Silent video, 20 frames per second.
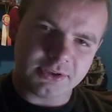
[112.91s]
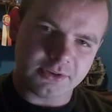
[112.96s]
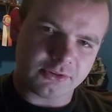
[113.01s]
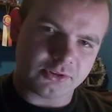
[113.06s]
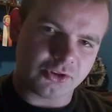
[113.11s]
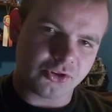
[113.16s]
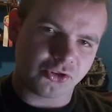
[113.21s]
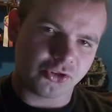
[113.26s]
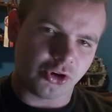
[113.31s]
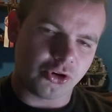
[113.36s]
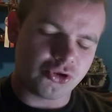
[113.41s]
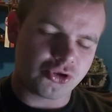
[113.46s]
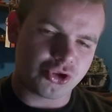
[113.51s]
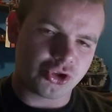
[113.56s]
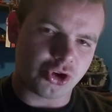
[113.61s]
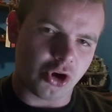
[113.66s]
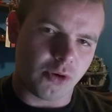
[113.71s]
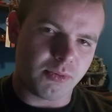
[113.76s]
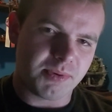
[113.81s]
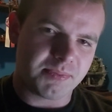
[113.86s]
they're going to start
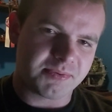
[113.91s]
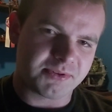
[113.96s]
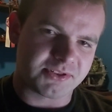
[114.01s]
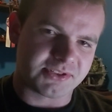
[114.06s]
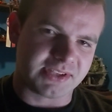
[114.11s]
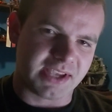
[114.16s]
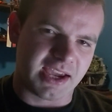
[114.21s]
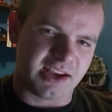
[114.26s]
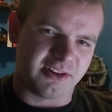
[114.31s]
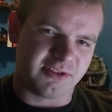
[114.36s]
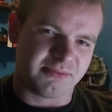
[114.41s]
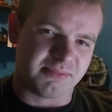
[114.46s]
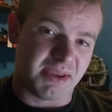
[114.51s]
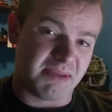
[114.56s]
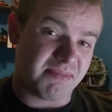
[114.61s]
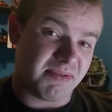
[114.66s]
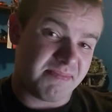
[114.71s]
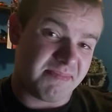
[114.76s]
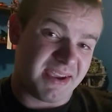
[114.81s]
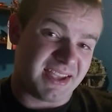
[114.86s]
Jacoby Brissett or
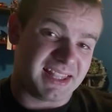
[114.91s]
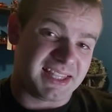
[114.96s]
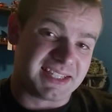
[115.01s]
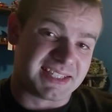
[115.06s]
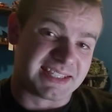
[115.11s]
maybe Bailey